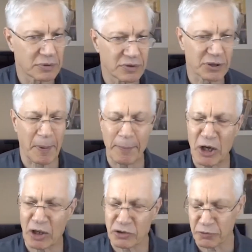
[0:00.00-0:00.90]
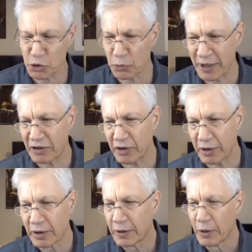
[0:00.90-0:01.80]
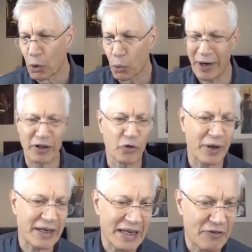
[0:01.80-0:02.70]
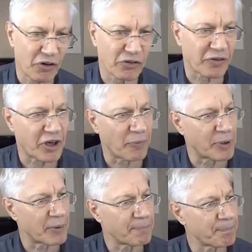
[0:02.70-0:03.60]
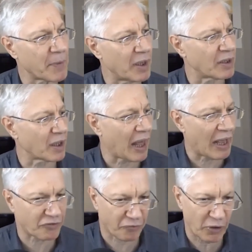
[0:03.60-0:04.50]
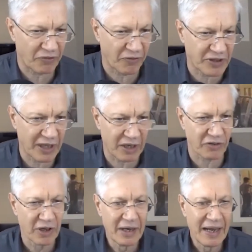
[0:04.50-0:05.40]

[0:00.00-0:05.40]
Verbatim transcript: this might be controversial what I say. One of the great evils of government in the last 40, 50 years